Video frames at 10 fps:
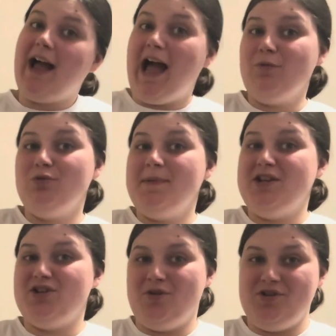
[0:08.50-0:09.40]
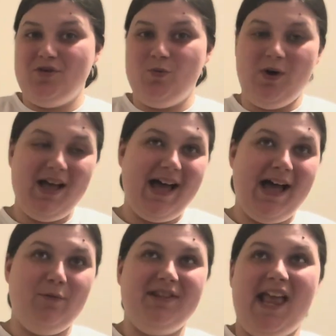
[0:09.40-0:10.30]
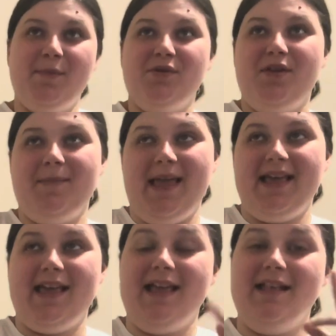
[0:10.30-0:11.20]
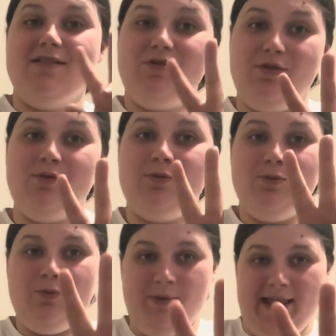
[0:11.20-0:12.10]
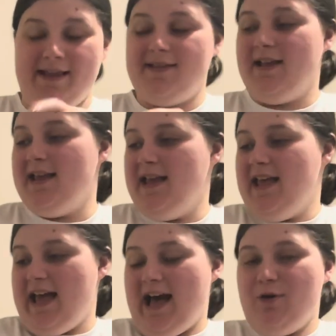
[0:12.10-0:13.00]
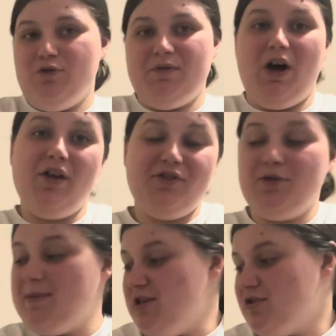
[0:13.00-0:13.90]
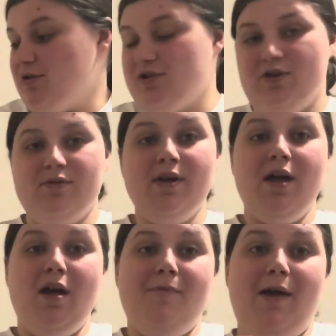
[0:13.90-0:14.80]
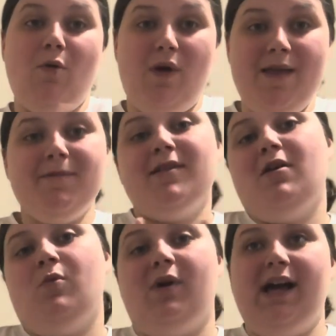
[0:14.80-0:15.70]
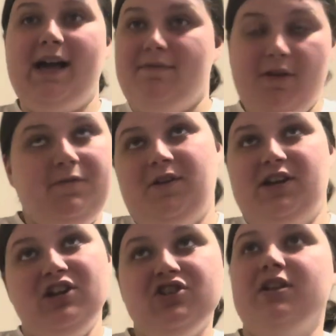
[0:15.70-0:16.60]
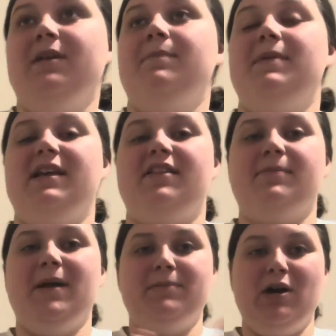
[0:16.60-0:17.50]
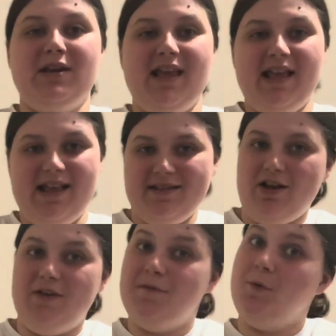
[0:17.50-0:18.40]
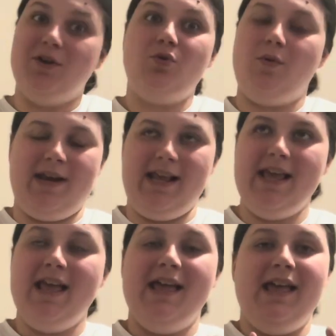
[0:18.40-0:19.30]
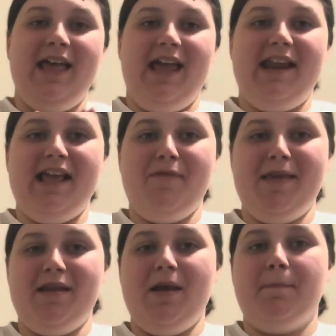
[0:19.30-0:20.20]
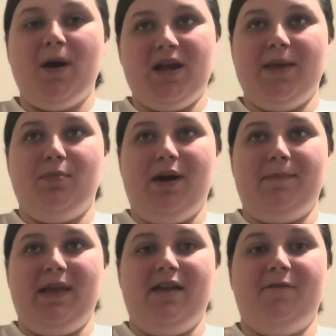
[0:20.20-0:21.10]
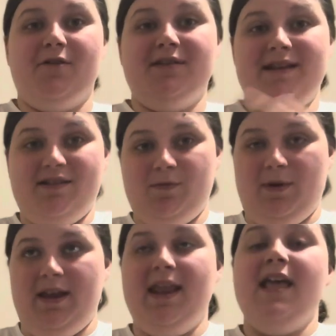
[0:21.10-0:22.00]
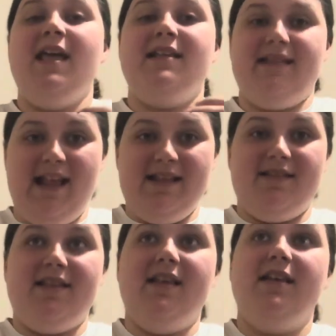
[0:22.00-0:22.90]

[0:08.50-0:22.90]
I will be showing you what I was able to make in 2 weeks. I will also be showing you my whips, what I have to finish because my market is on 4/20 and I have been market prepping for this one since